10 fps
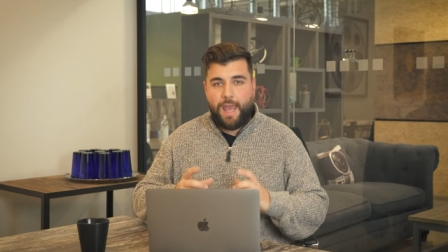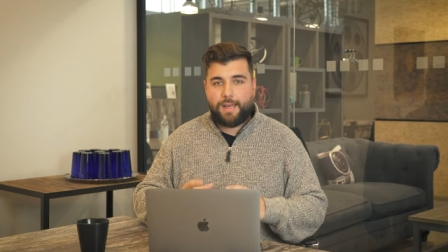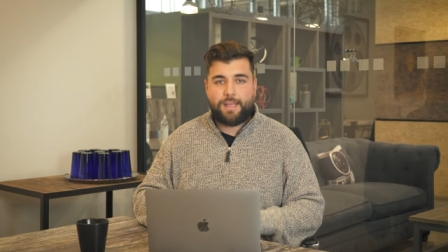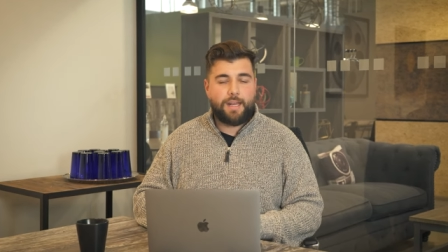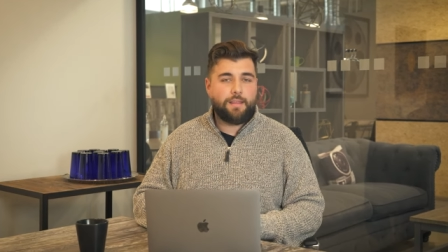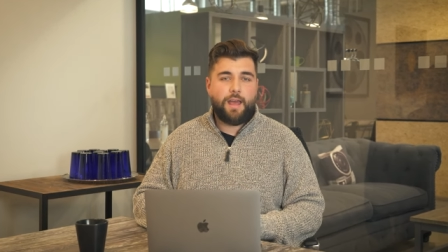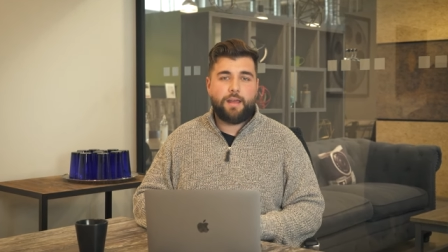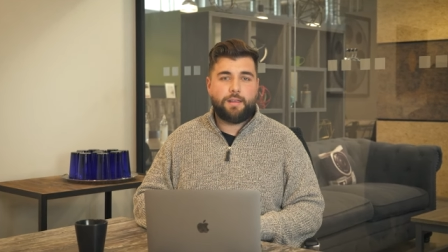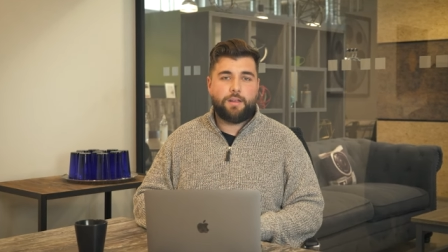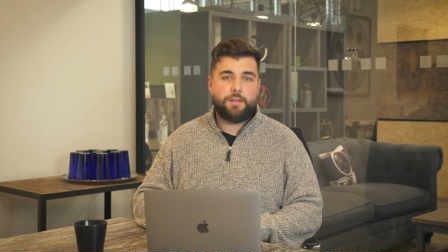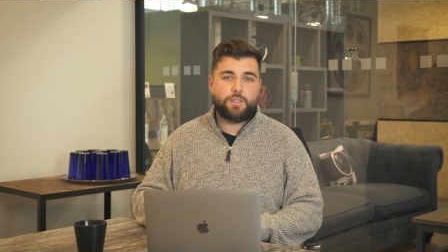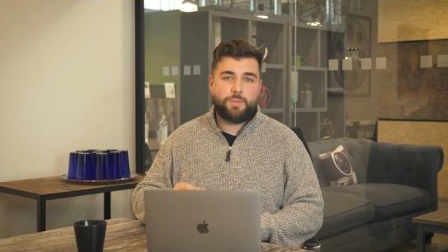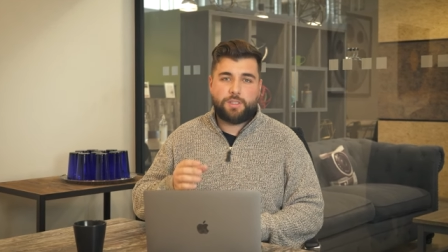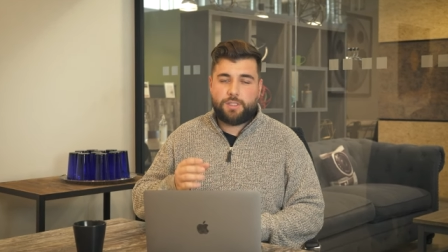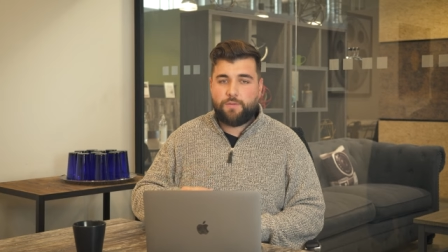and getting that in
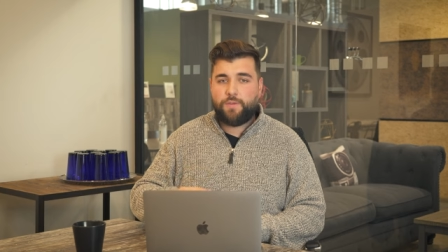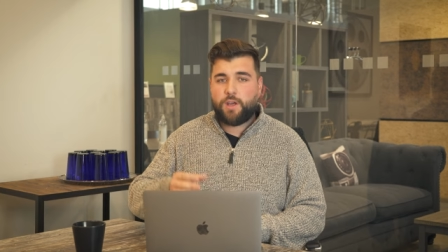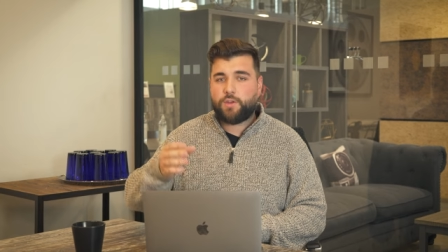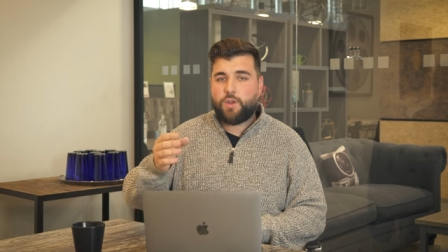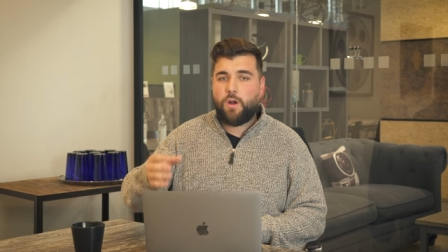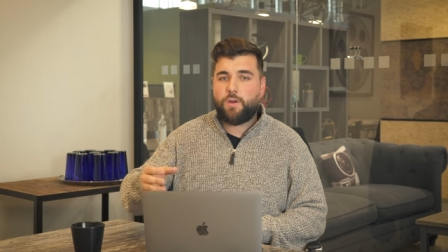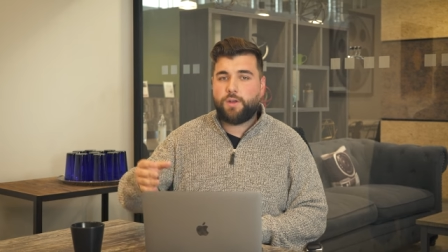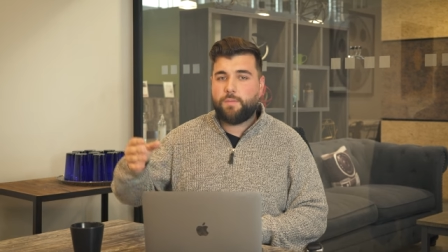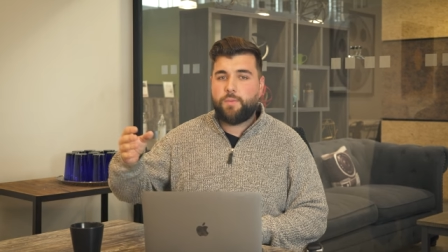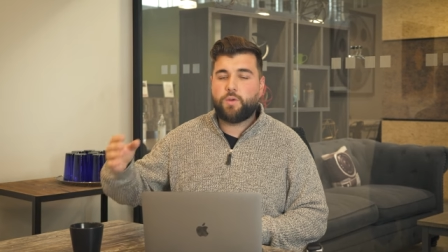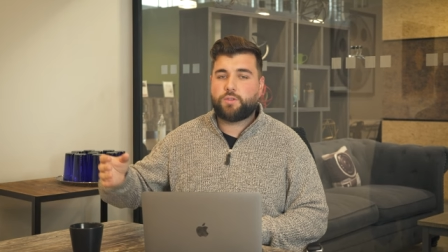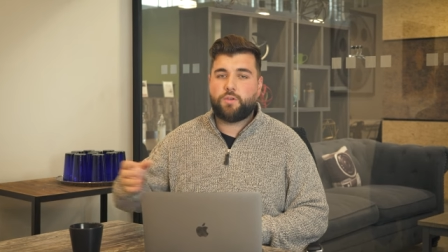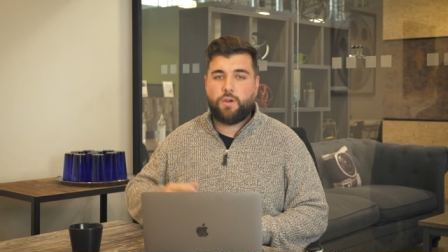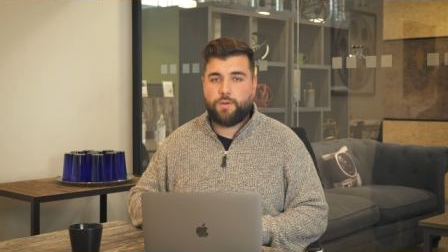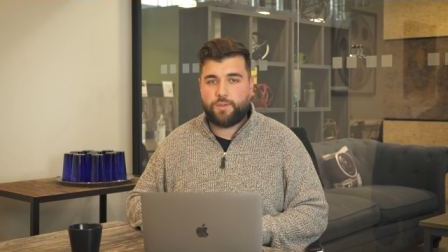specific targeted postal
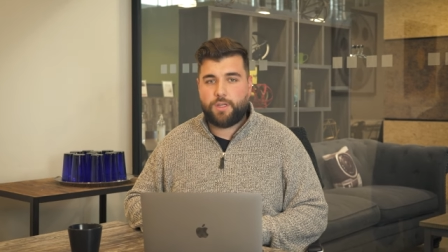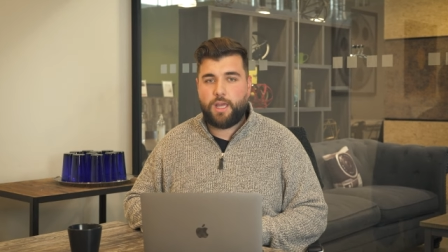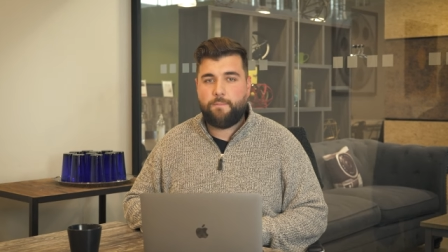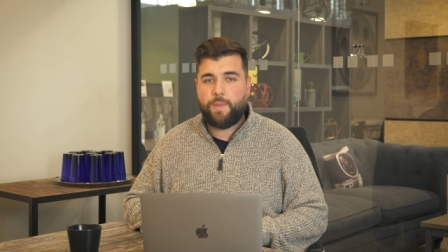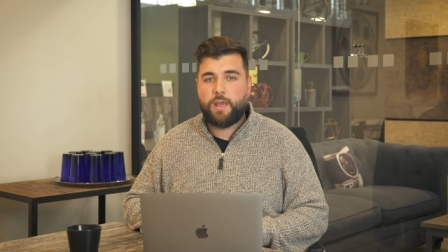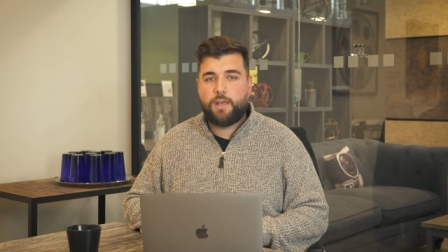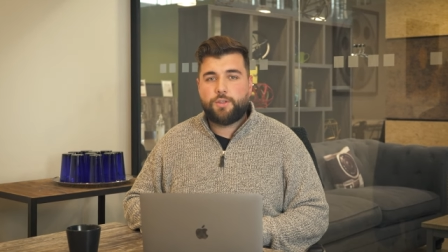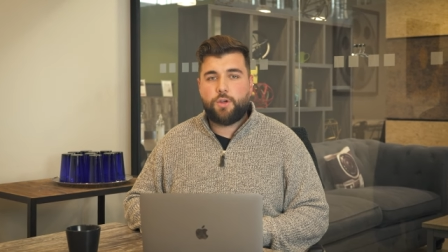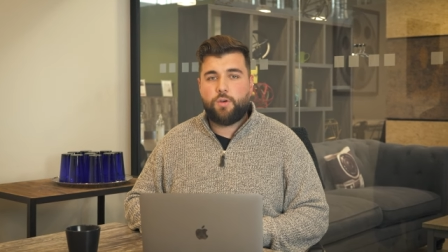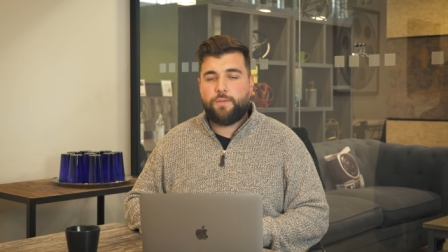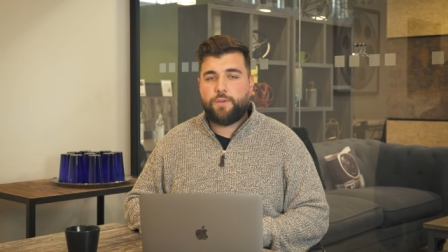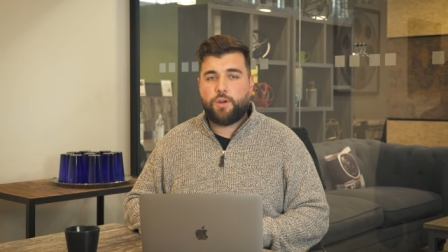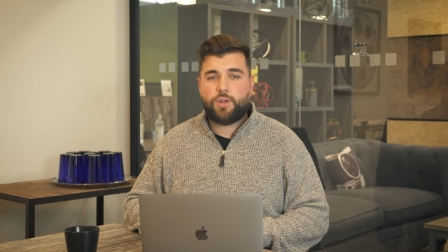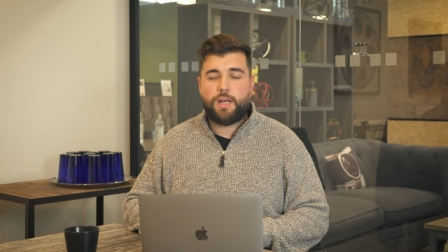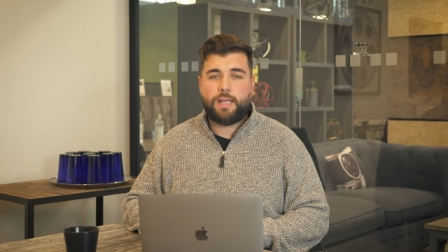codes, okay? So if
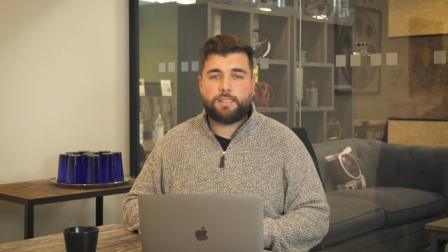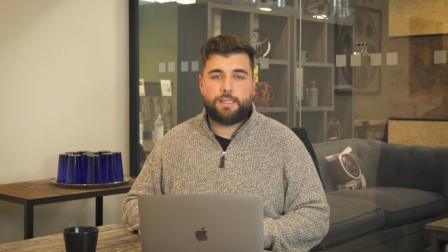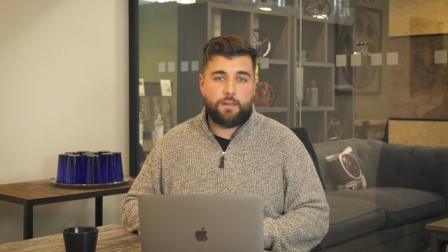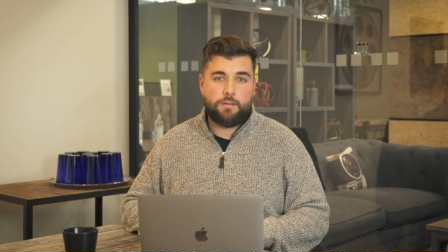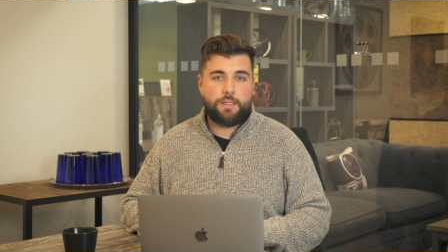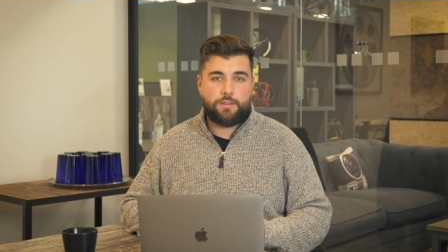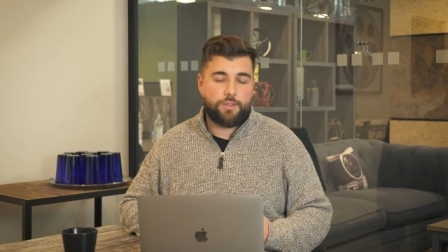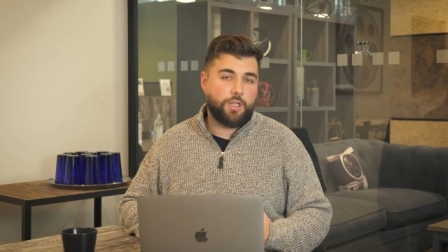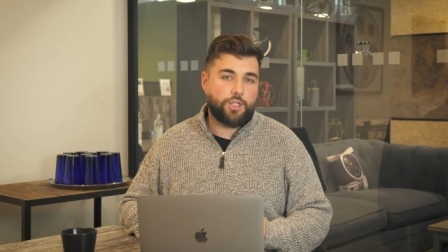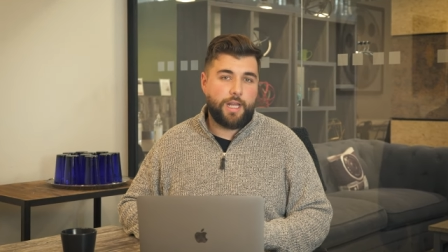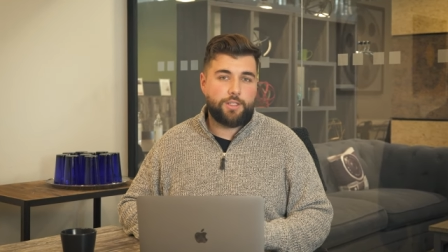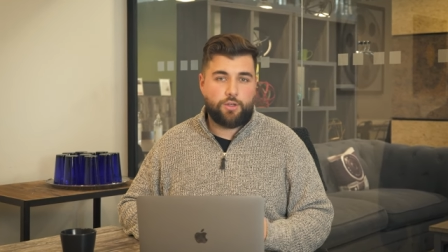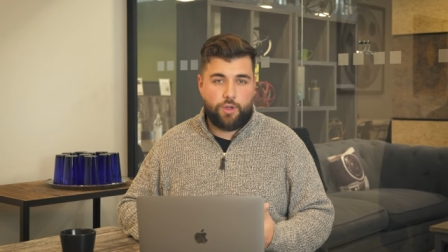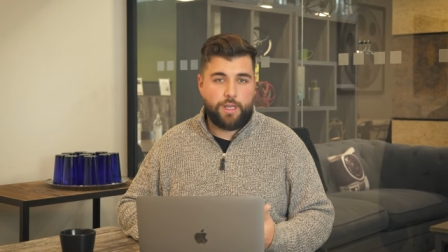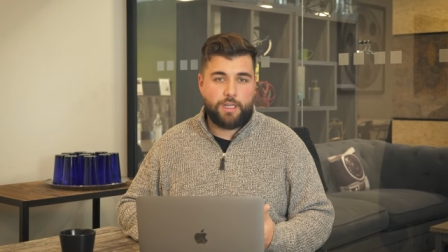you're trying to get seller leads, there's a good chance
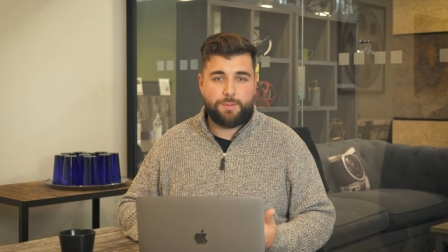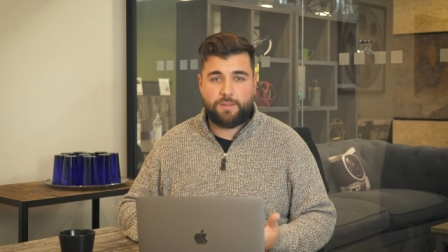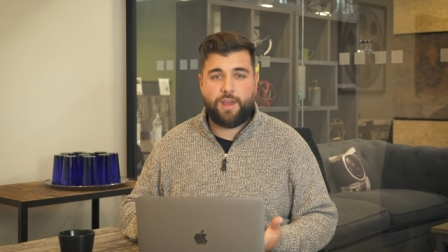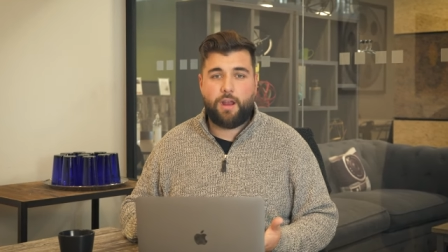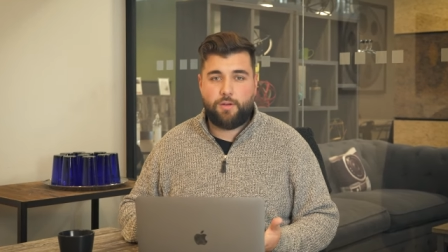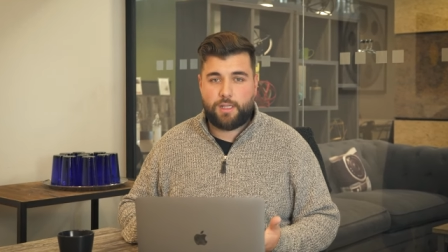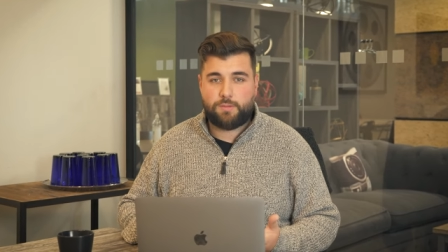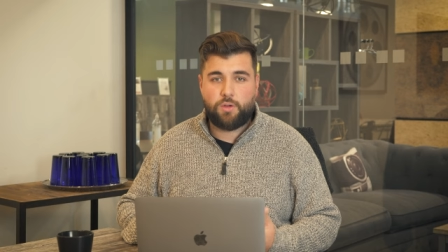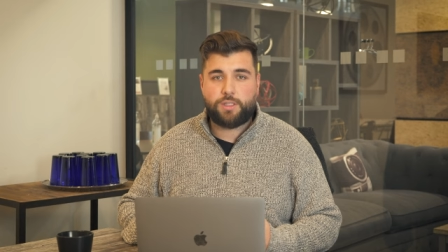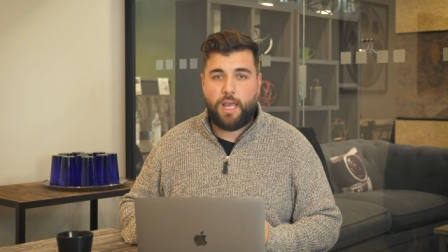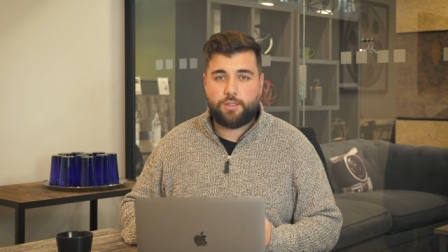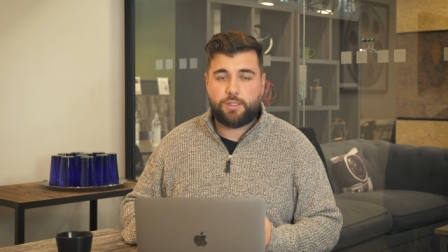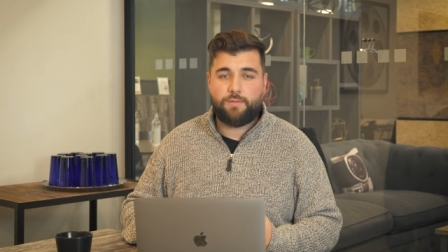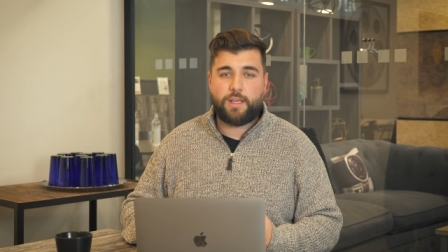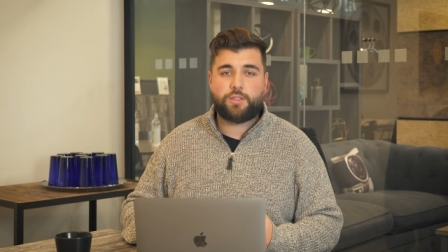you're looking in specific areas. Most agents,
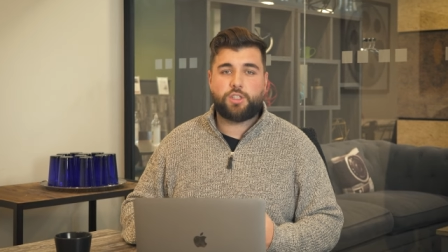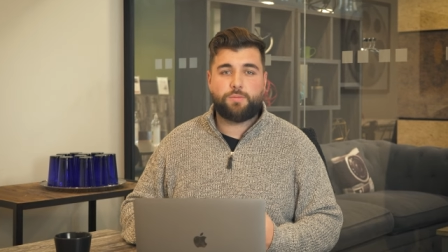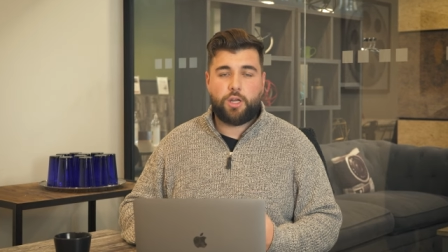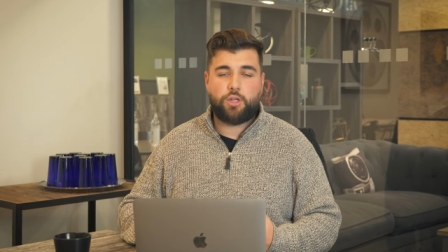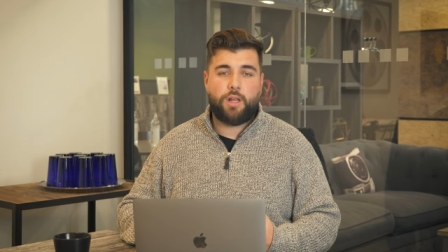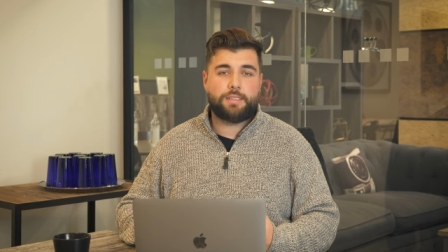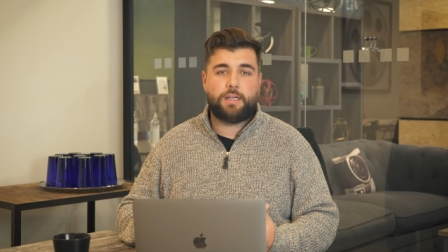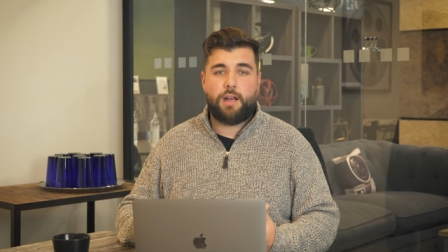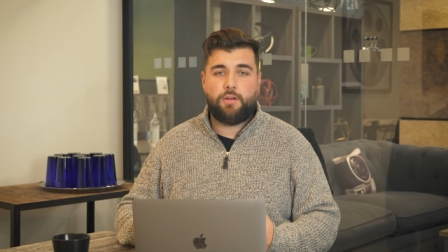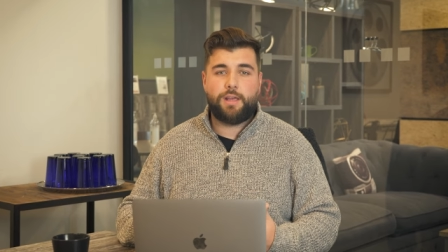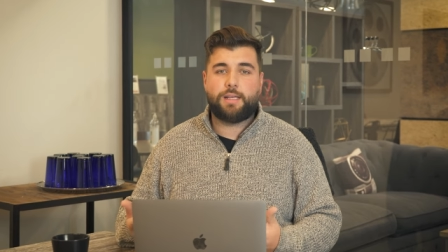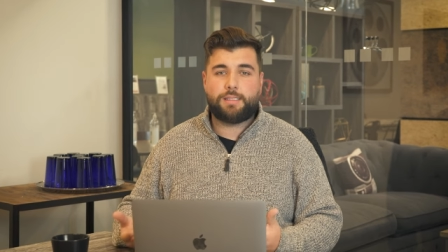investors specialize in an area, a